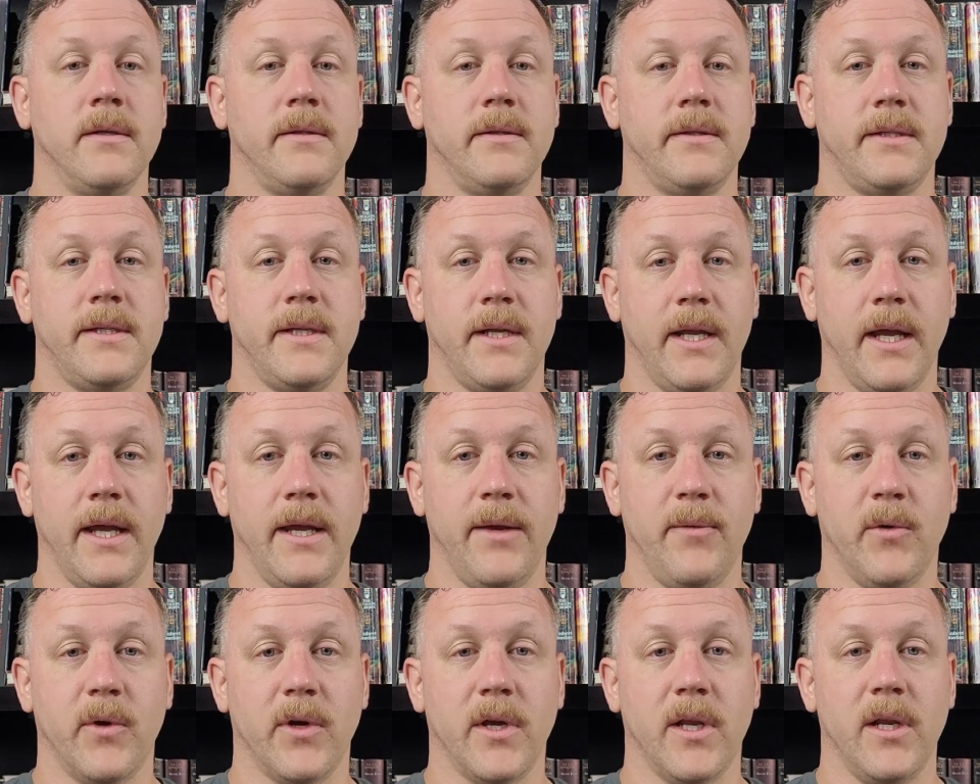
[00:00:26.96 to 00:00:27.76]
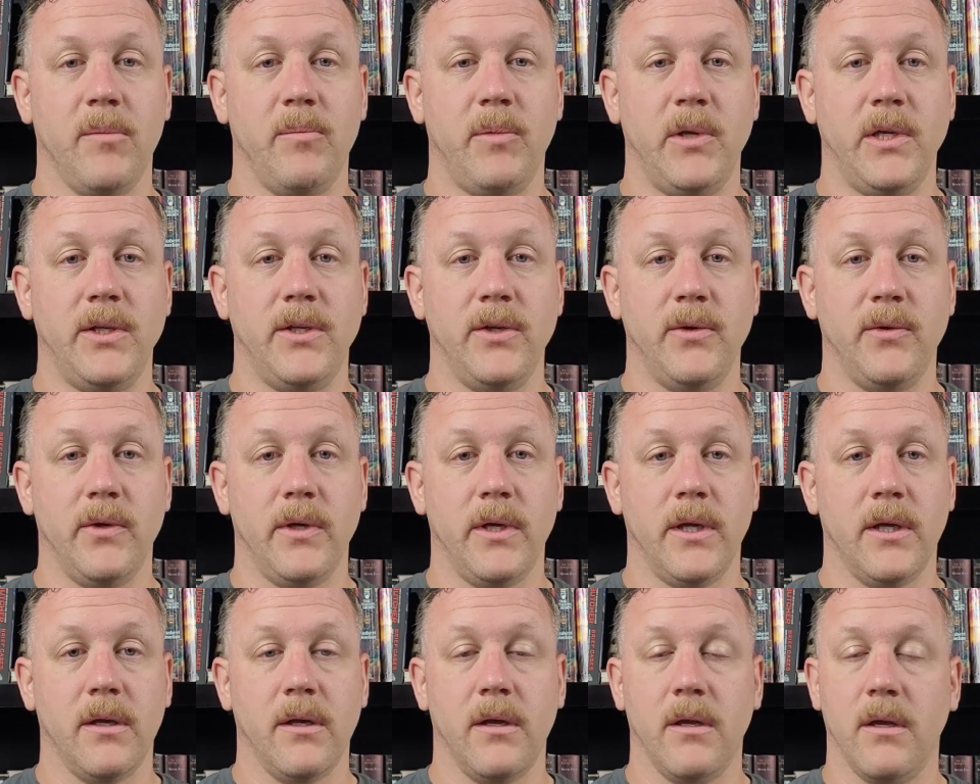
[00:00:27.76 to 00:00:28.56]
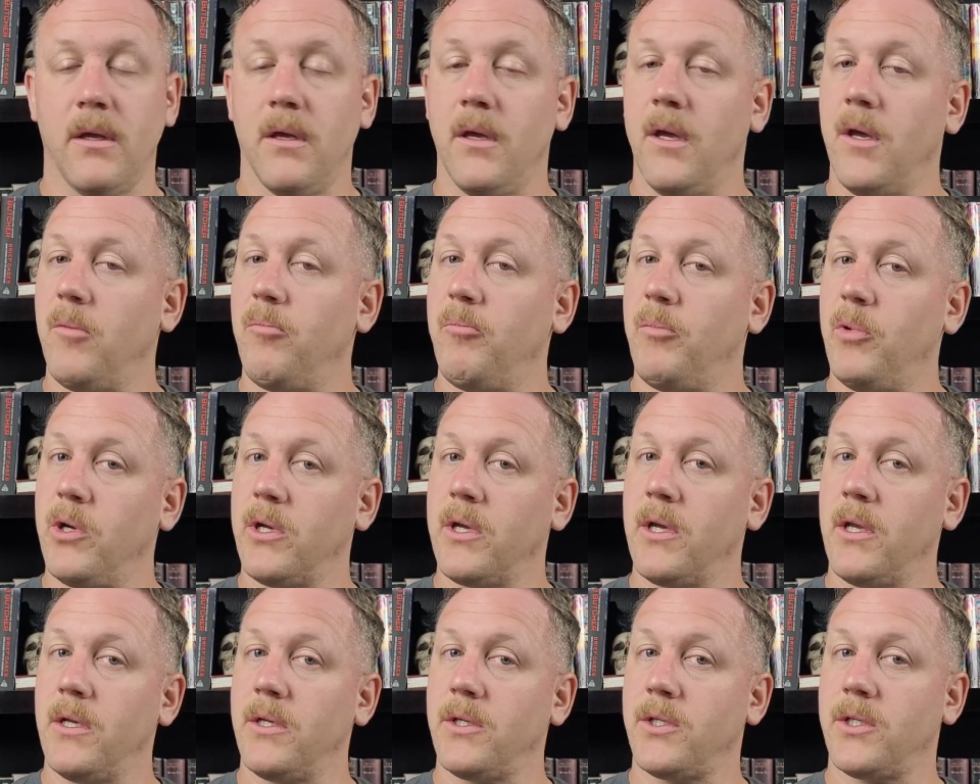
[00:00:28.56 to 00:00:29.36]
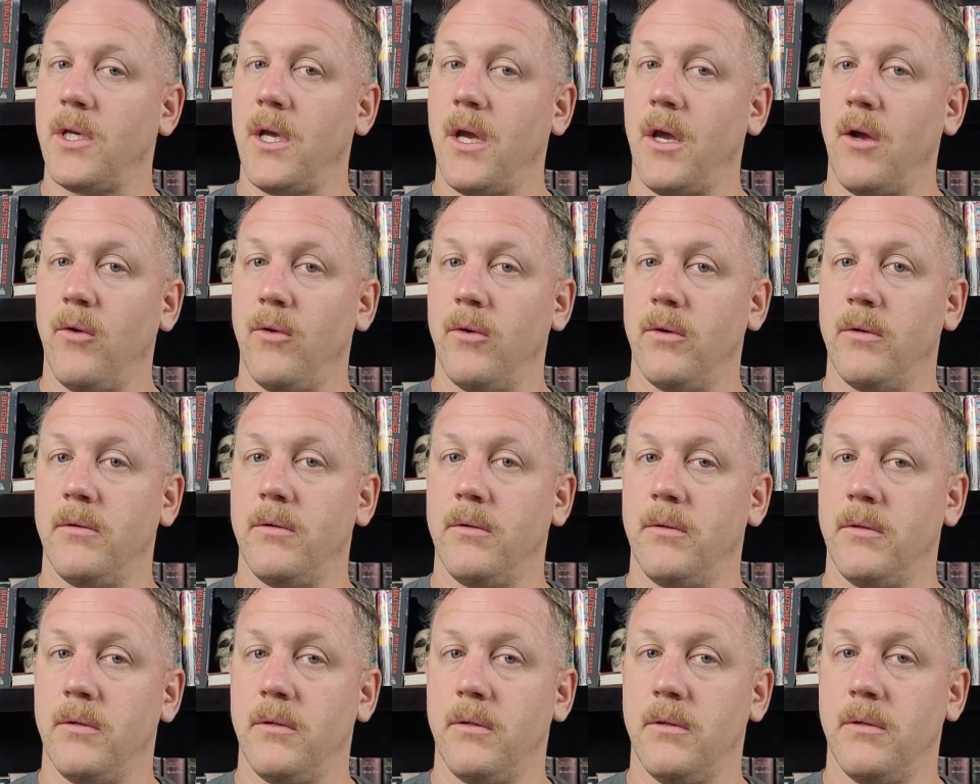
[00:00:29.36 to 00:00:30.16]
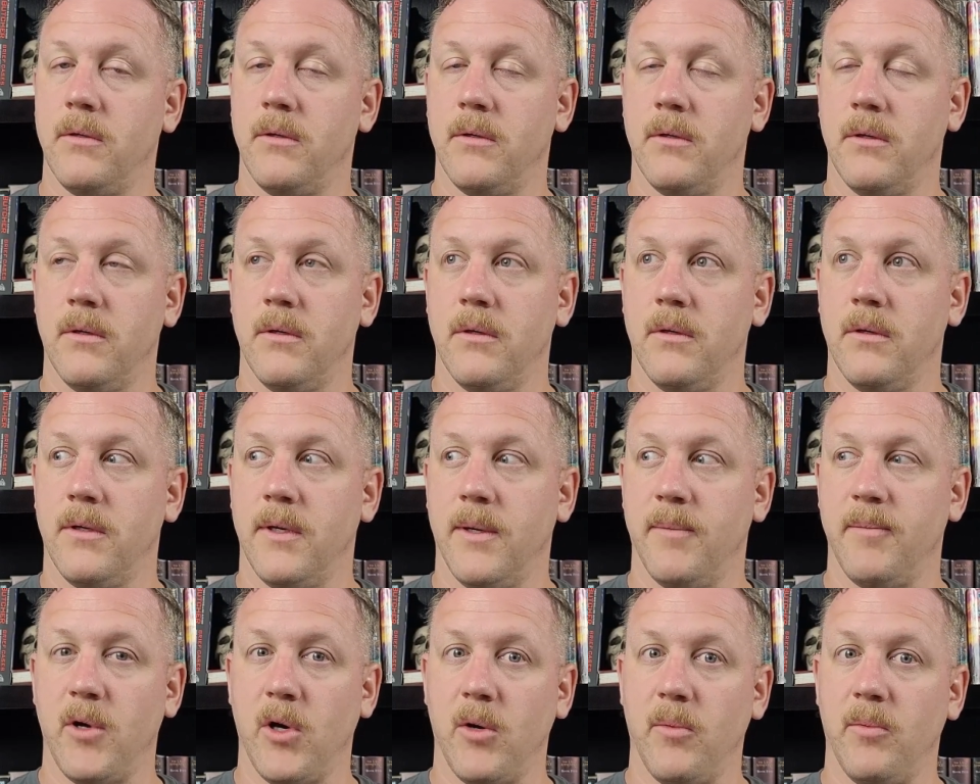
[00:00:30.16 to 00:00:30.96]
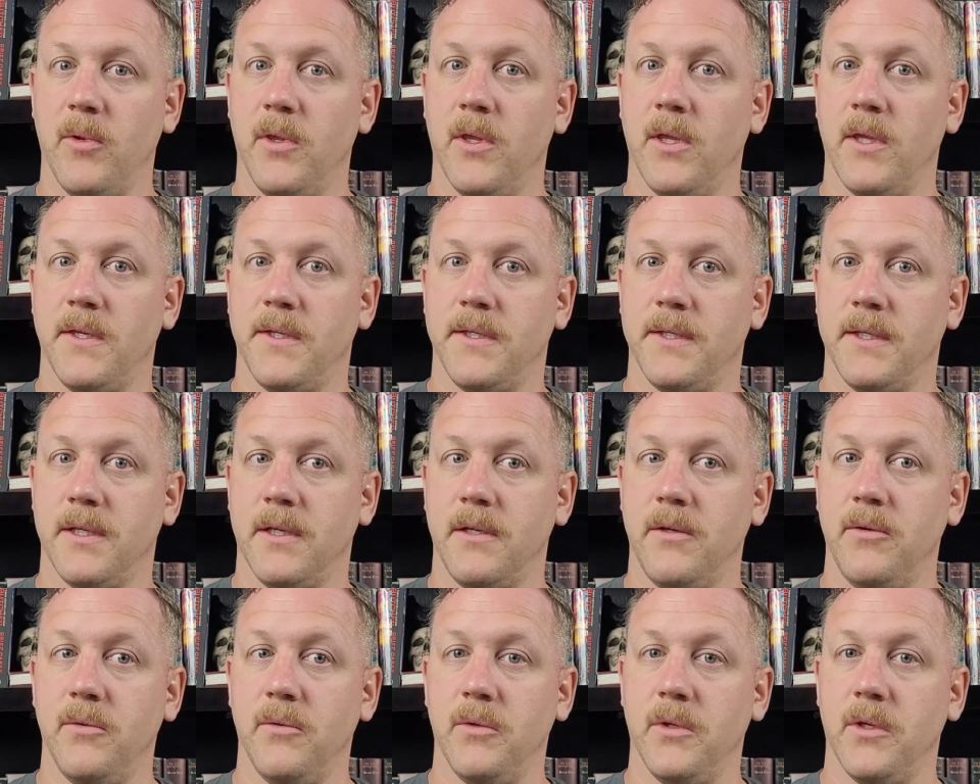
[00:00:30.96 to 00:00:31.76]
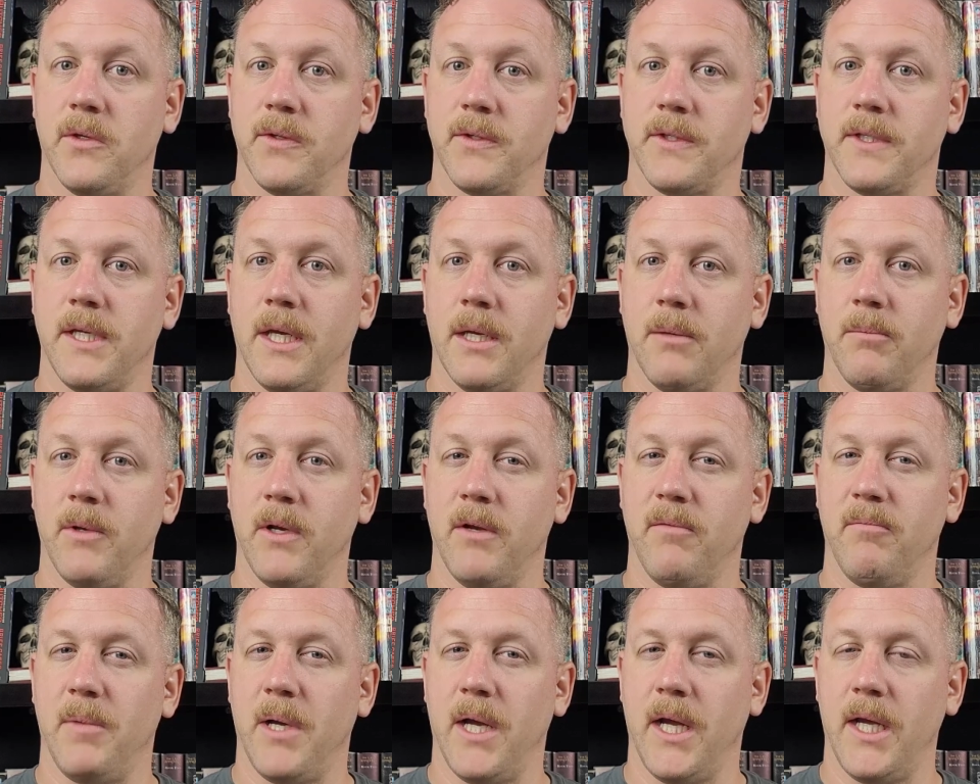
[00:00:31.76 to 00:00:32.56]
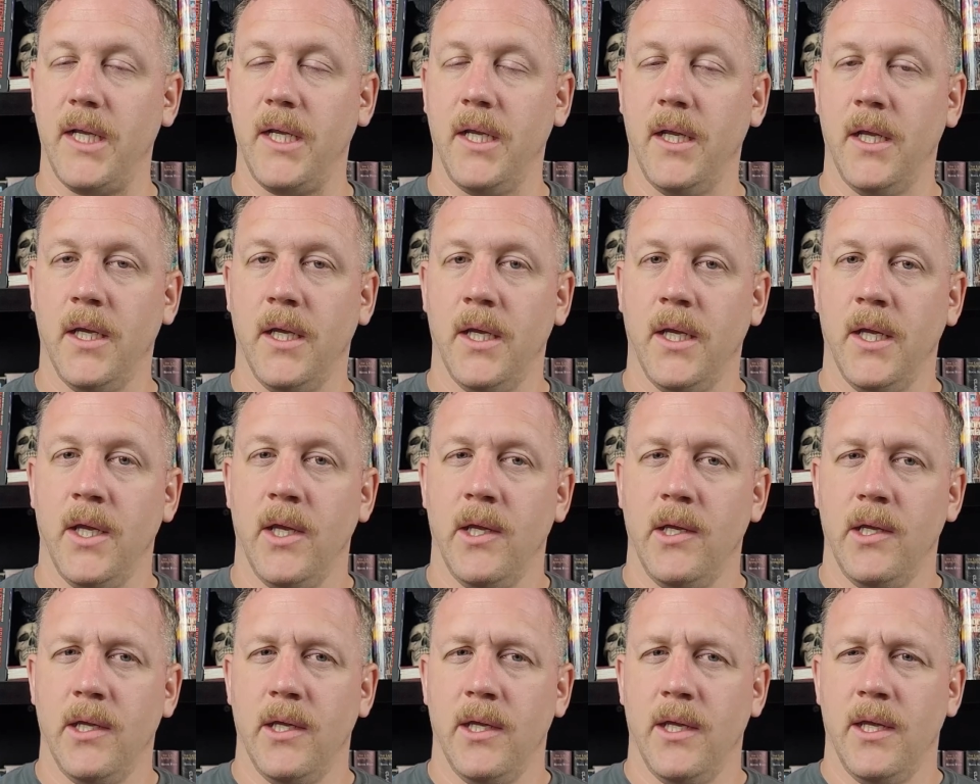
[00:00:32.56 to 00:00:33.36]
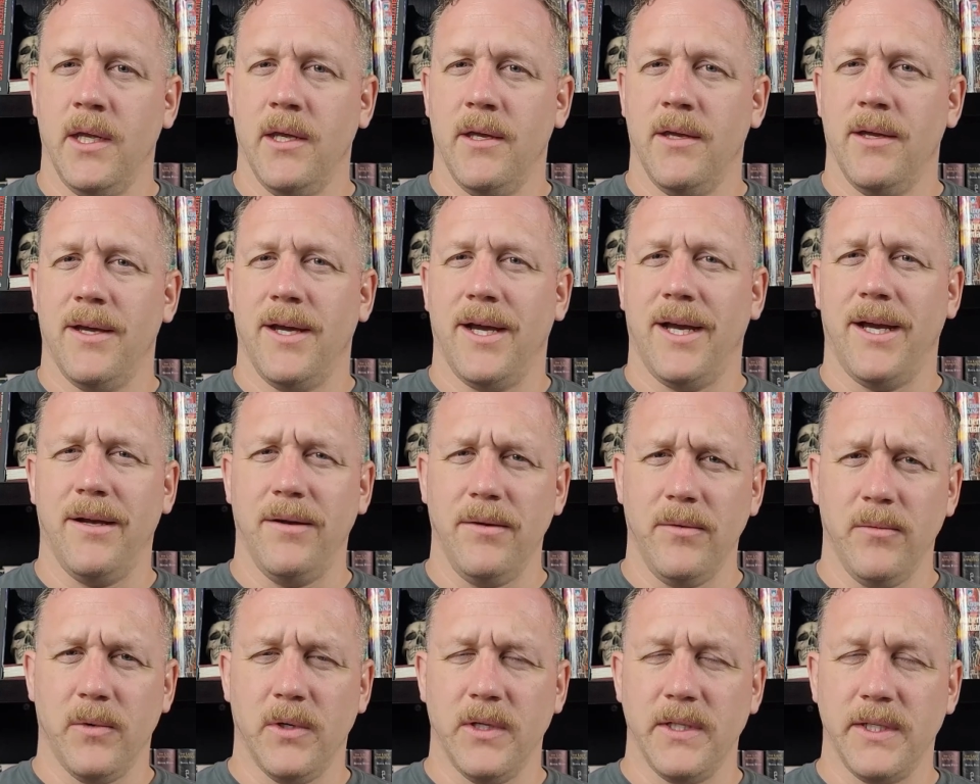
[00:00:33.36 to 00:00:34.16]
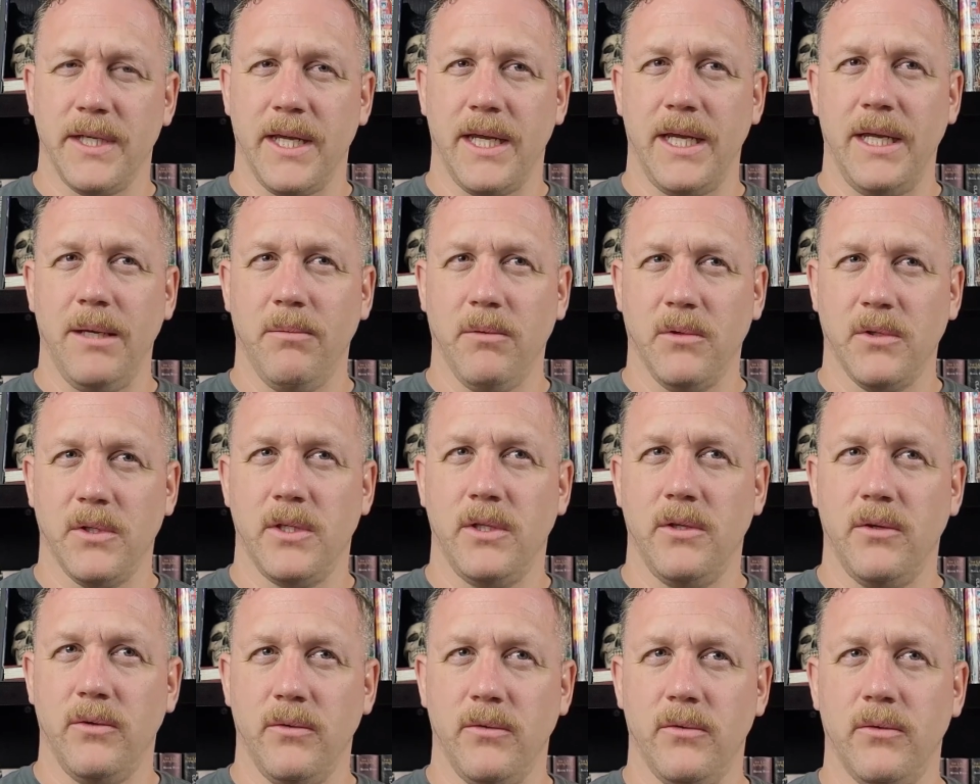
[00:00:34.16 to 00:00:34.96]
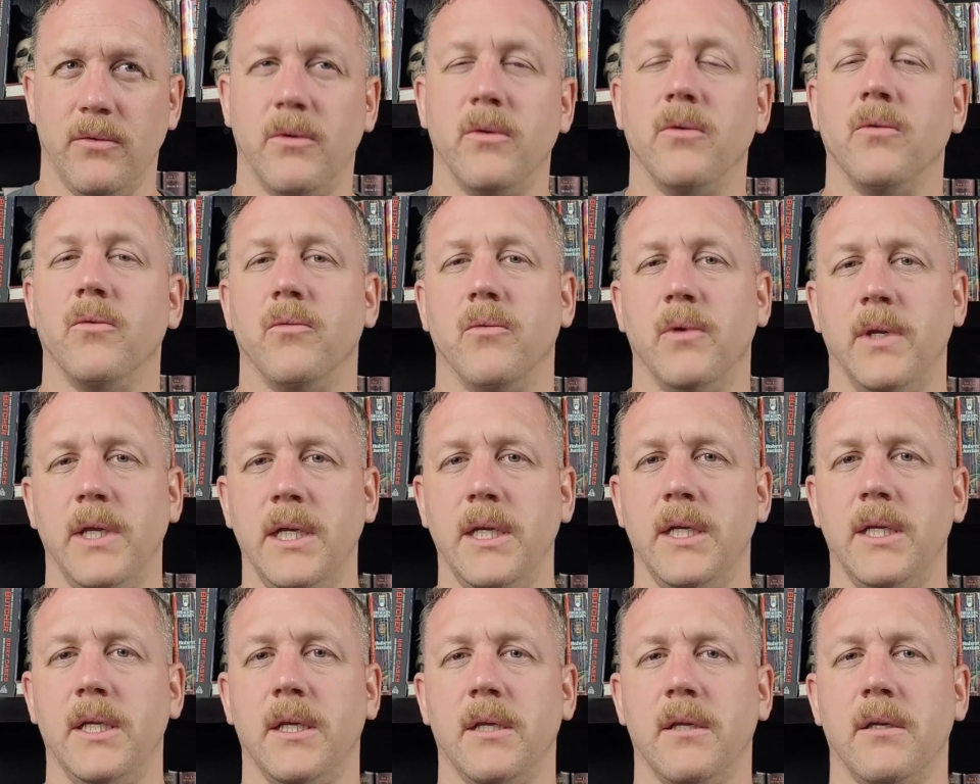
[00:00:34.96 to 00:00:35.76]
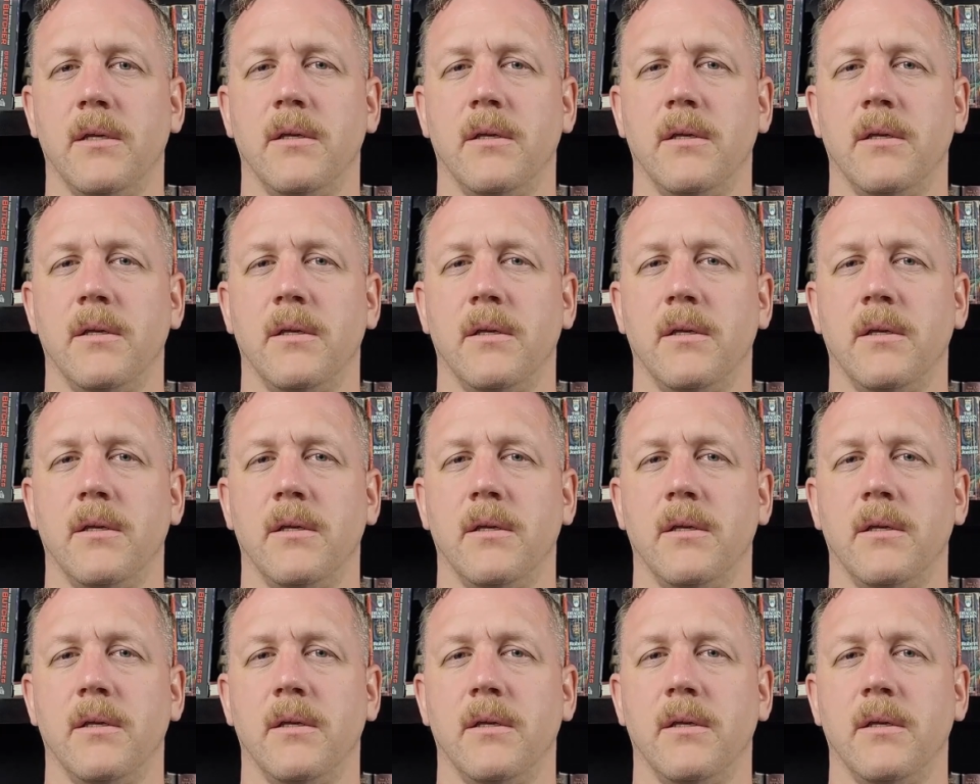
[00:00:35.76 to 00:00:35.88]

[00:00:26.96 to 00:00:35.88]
Today we're going to be doing a book and a show. I'm hoping this is a new little segment of mine. I was able to read,